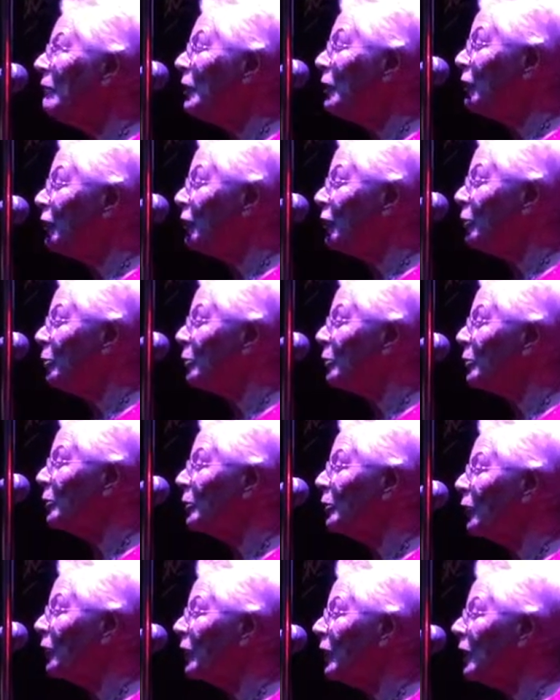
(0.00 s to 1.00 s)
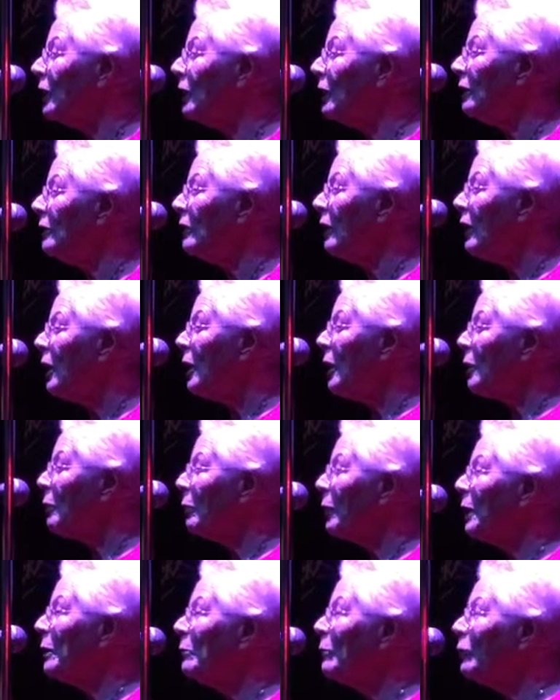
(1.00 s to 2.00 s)
visual greed
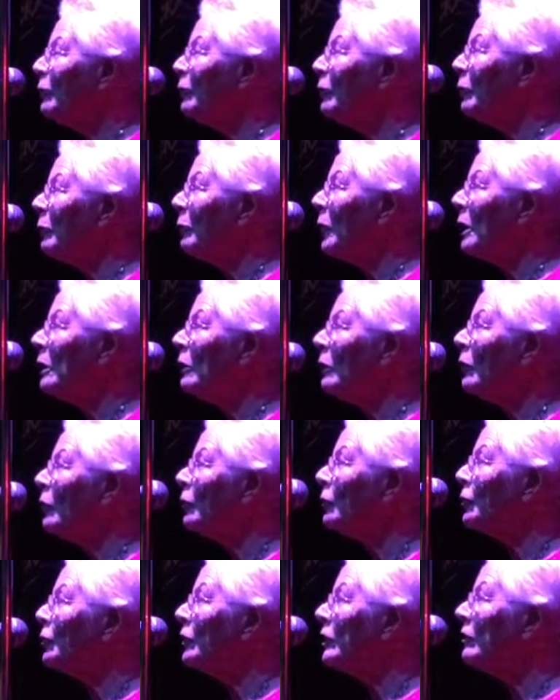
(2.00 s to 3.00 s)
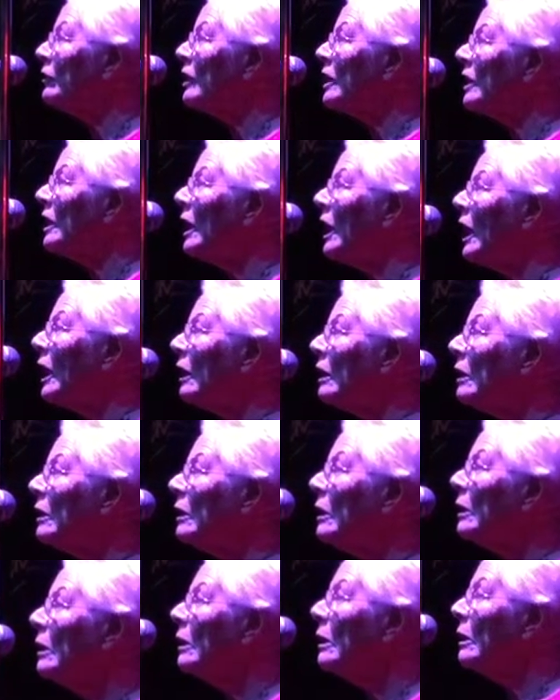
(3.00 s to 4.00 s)
by moving my arthritic neck
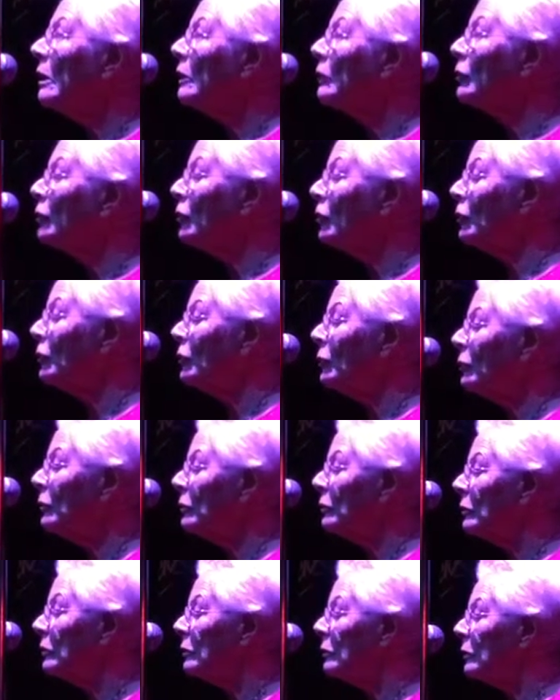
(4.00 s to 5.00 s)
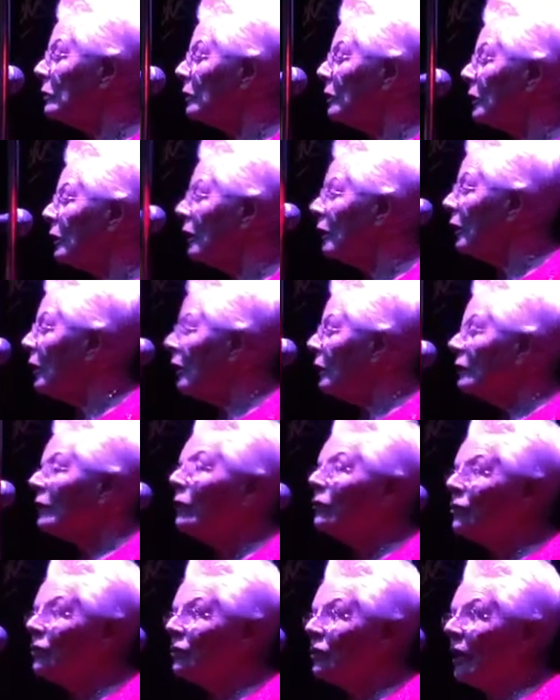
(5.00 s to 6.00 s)
at all.
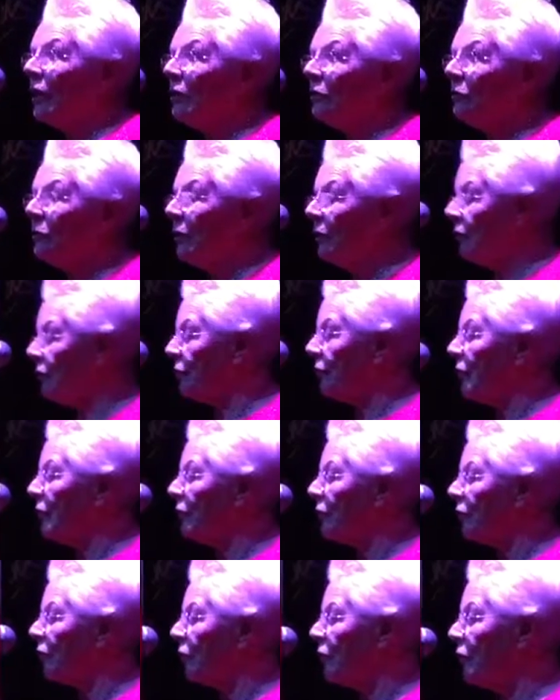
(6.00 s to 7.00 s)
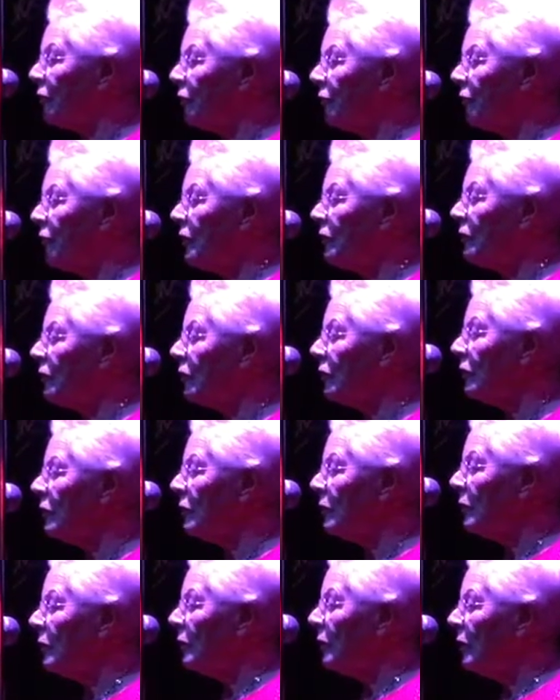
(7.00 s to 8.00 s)
Those sideways seats at the front.
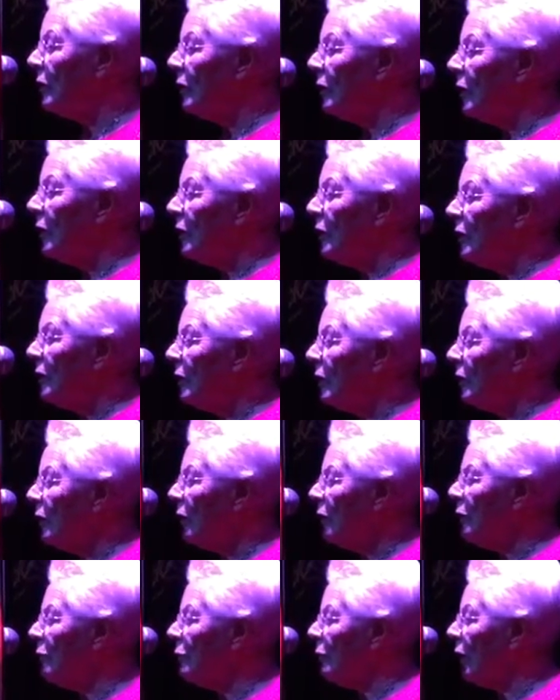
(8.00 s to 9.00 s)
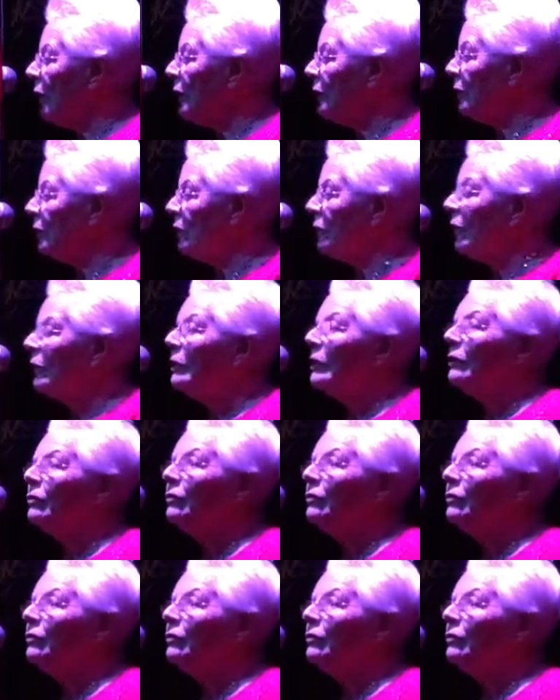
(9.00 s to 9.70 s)
Oh, hang on,